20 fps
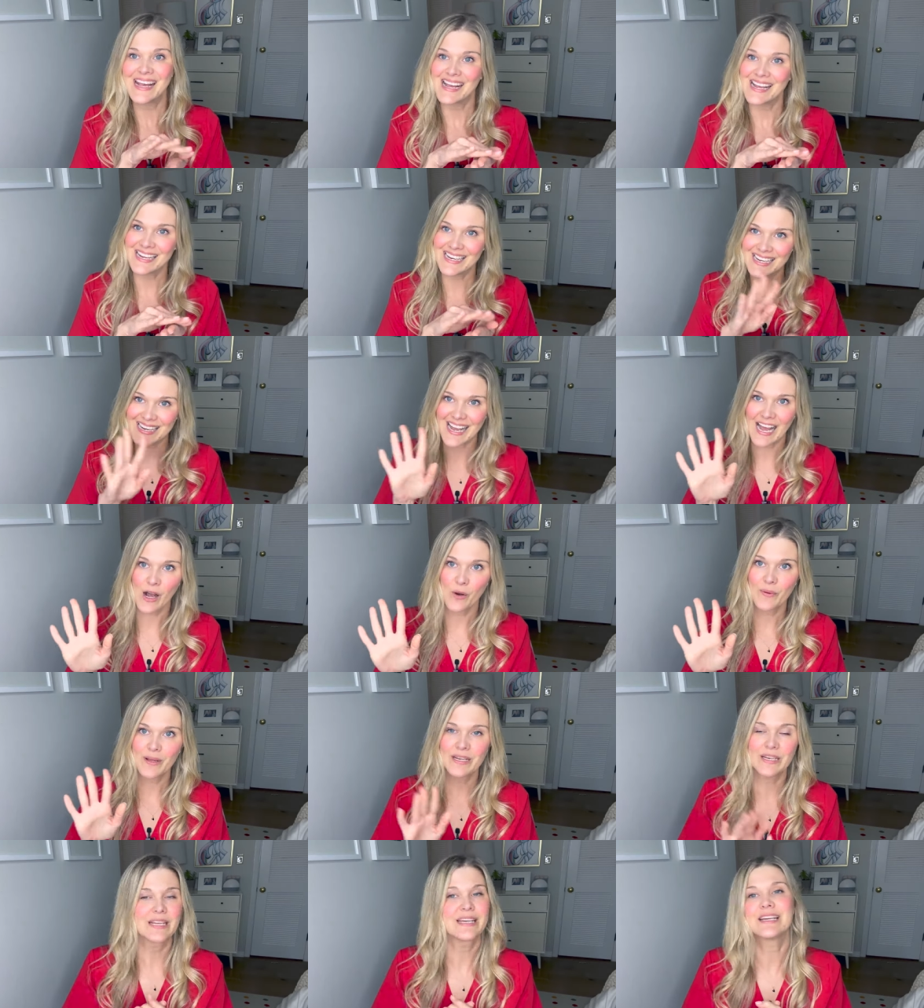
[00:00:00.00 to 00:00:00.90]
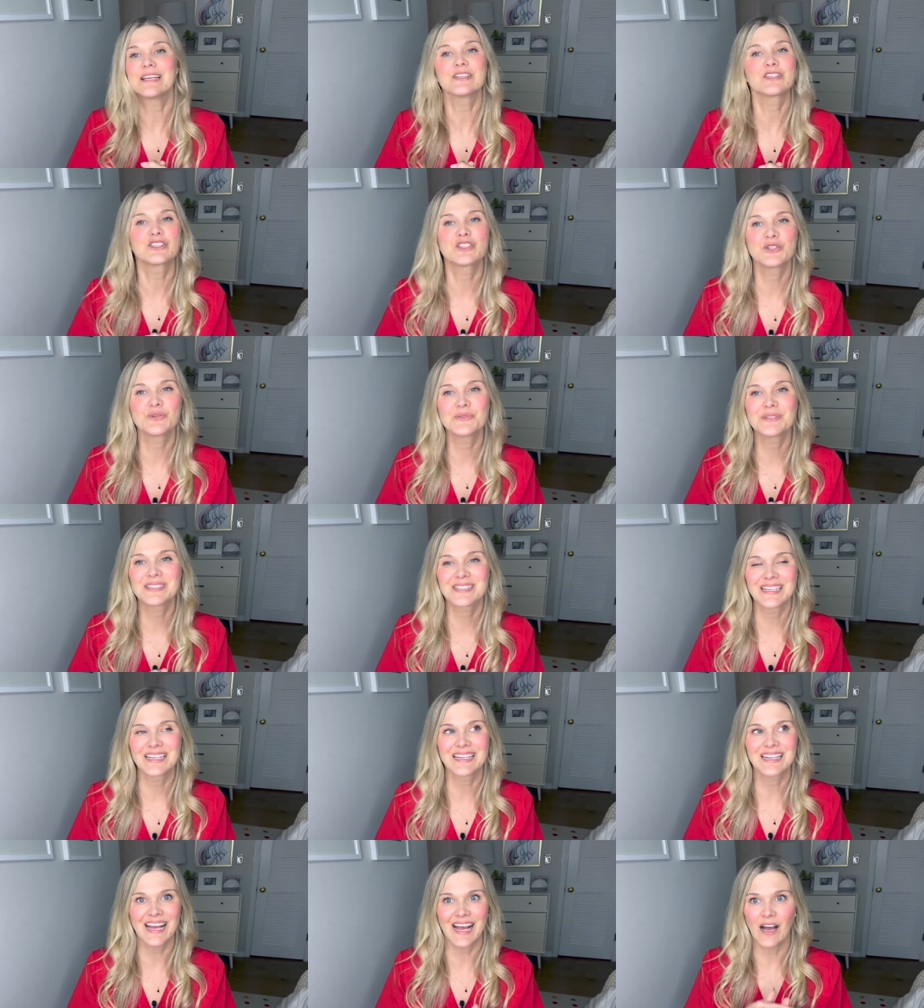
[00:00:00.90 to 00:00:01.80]
and now it needs to
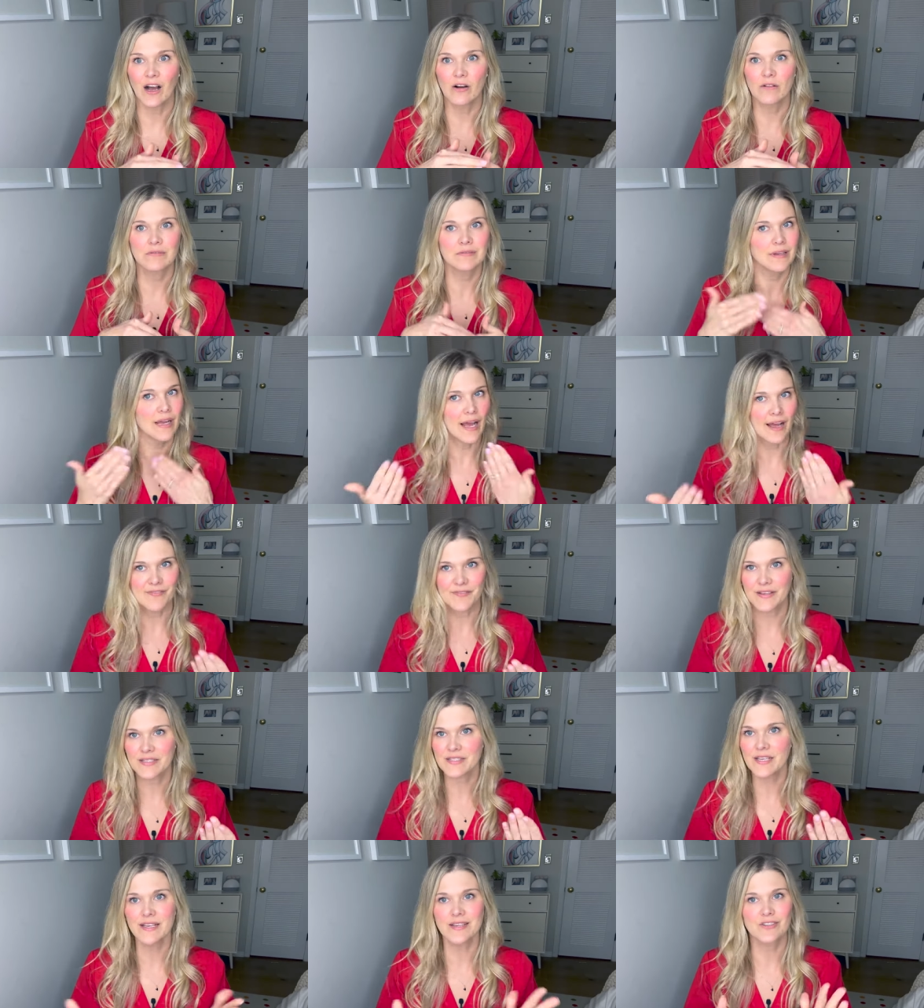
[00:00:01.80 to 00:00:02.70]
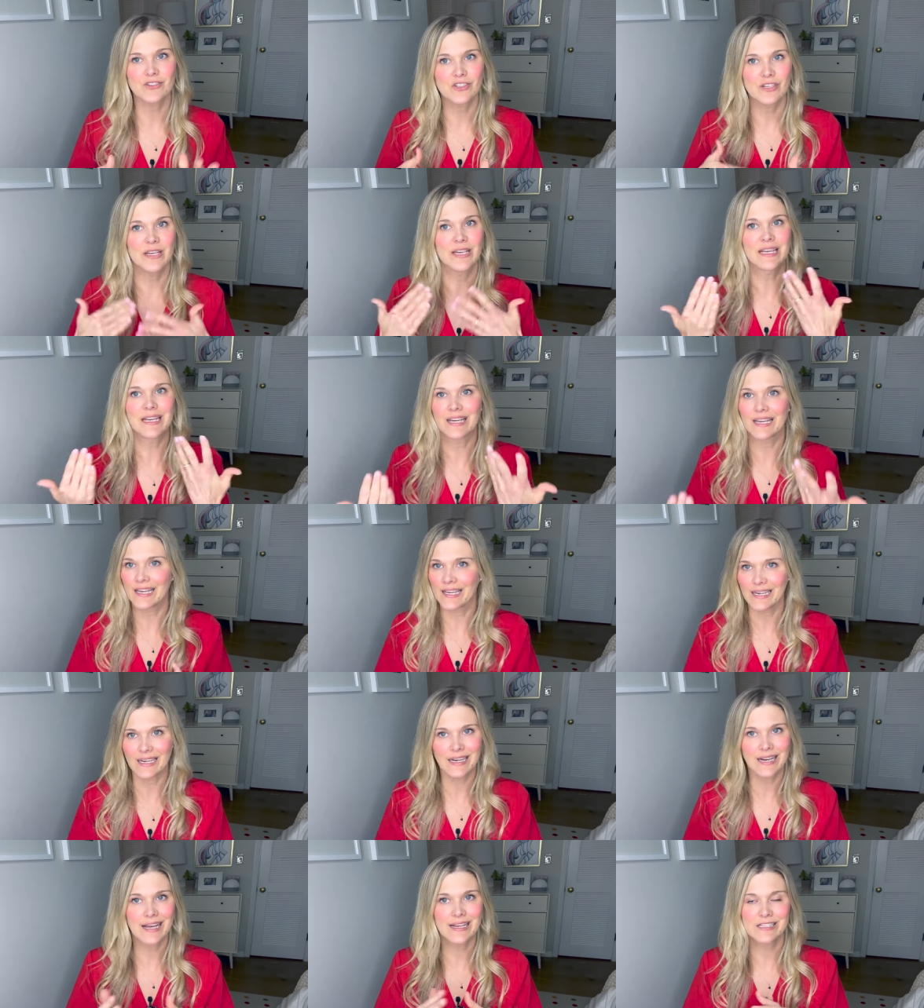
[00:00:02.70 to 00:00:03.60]
send out FSH and
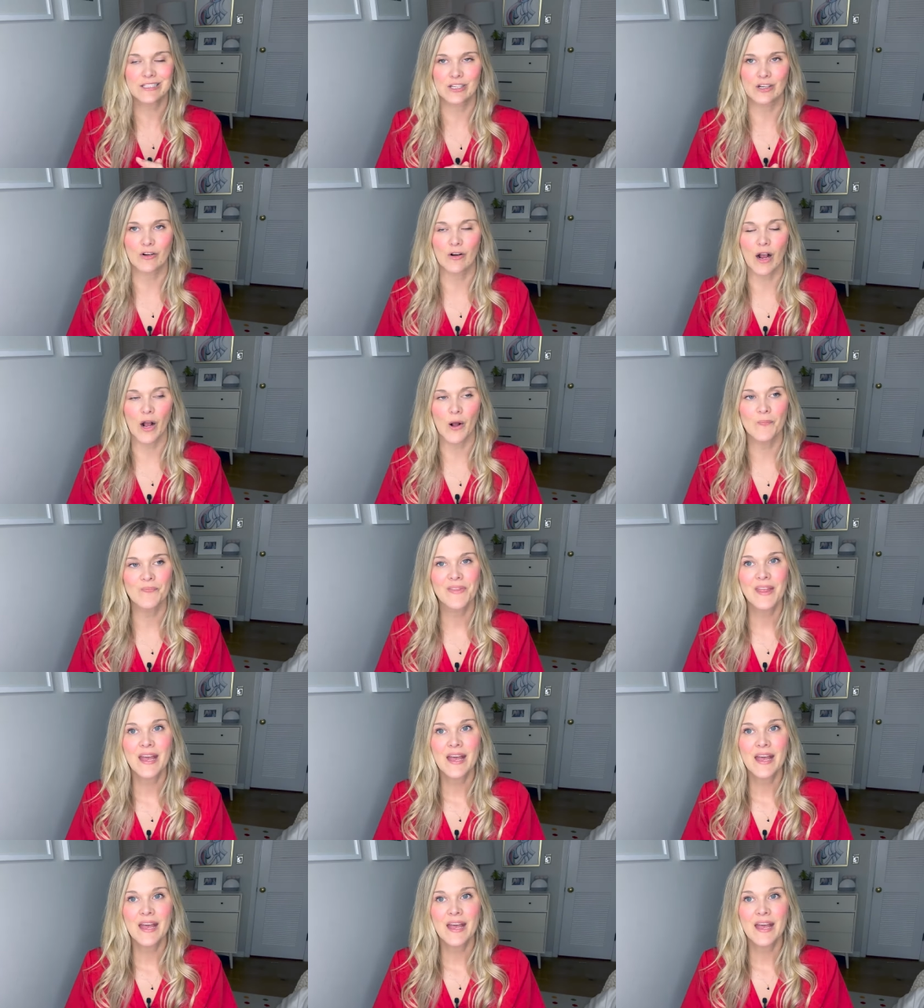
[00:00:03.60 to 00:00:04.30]
get an egg to grow.